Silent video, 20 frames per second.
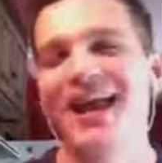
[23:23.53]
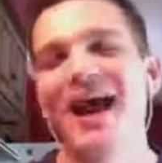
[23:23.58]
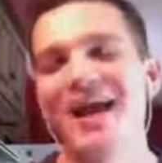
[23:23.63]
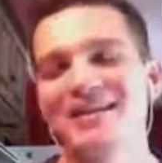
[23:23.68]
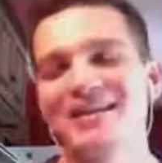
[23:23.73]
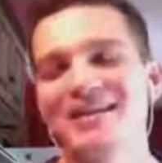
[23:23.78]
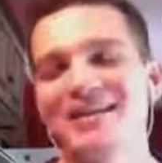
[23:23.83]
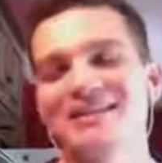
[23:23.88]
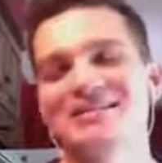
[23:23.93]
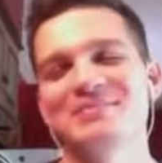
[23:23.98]

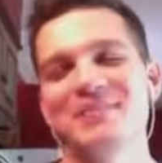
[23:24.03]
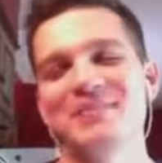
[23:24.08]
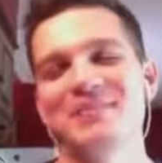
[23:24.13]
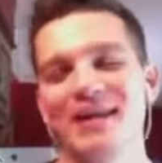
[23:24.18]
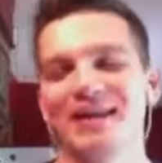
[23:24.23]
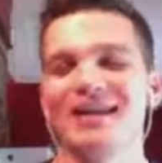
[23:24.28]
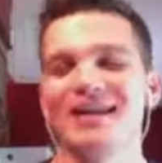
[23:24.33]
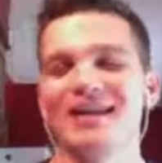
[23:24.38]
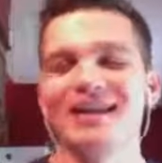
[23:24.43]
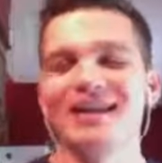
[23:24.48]
I just
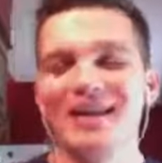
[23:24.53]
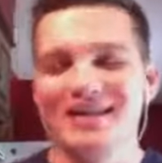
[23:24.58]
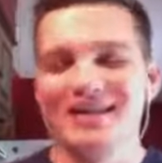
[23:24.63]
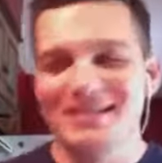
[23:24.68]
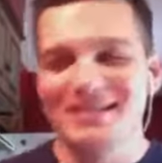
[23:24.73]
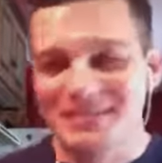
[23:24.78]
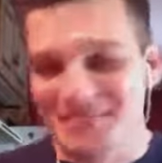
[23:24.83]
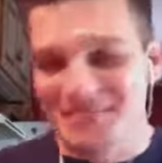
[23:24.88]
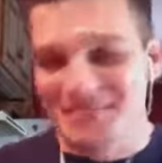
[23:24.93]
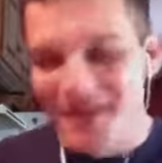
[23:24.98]

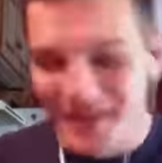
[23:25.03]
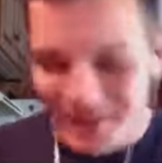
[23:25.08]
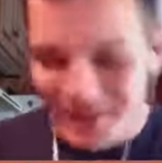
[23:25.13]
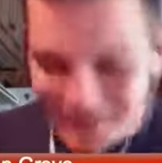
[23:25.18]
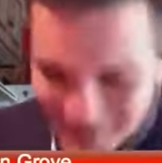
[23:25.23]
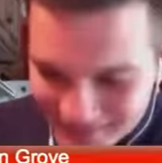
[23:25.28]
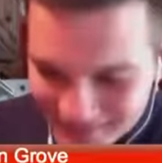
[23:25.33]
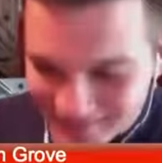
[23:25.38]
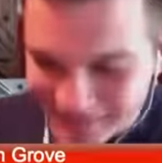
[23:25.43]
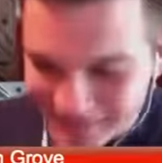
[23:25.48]
meant
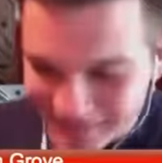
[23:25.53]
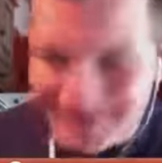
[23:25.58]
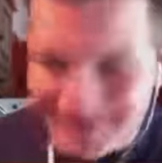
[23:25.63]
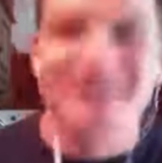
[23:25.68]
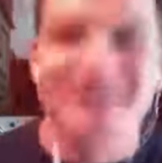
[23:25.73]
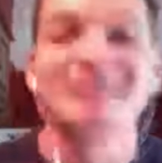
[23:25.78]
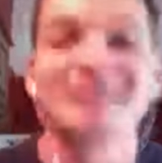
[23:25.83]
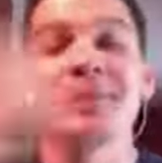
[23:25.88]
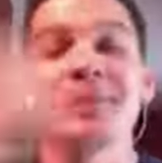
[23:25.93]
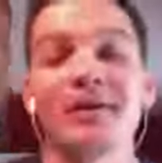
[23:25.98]

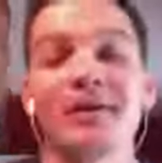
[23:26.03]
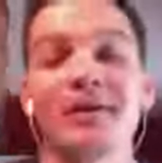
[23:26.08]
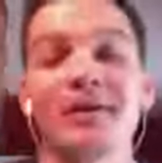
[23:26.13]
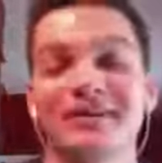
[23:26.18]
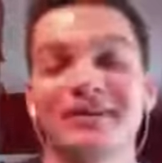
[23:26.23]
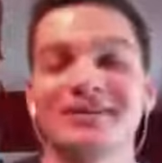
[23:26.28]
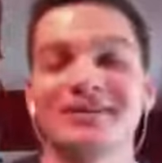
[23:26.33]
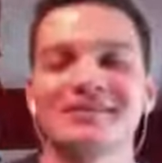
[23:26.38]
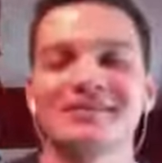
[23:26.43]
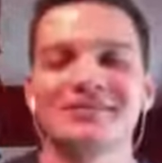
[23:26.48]

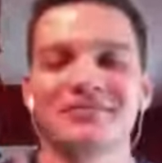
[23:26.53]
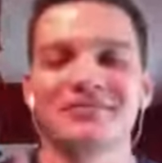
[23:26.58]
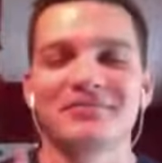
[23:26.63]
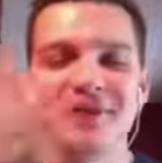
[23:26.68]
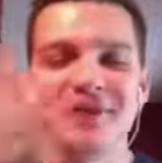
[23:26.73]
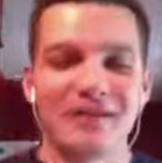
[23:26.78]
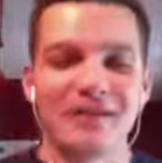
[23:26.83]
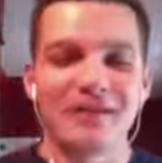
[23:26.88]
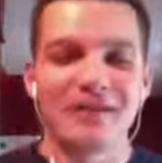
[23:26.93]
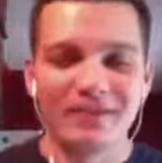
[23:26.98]
experienced,
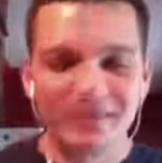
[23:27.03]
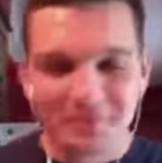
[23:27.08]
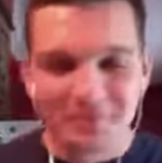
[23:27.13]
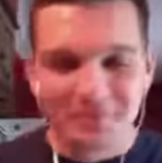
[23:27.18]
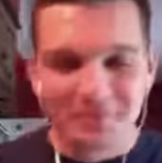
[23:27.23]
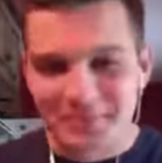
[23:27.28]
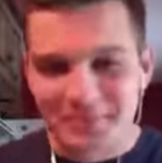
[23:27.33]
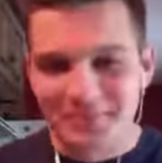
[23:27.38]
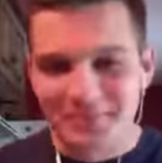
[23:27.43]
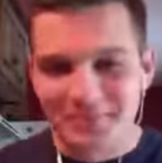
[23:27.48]
veteran
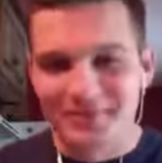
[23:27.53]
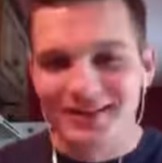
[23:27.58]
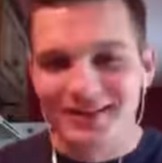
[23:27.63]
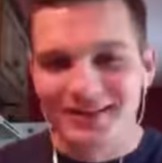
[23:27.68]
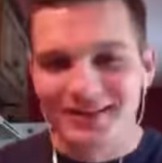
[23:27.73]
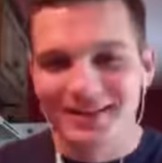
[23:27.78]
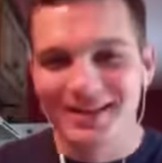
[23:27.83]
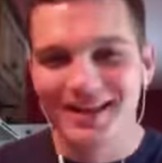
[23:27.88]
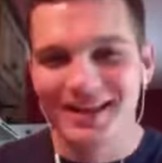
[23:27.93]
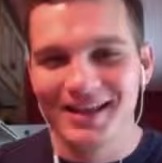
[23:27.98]
people.
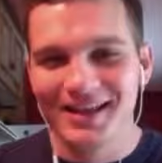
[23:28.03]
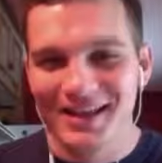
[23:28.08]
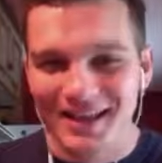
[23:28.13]
I'm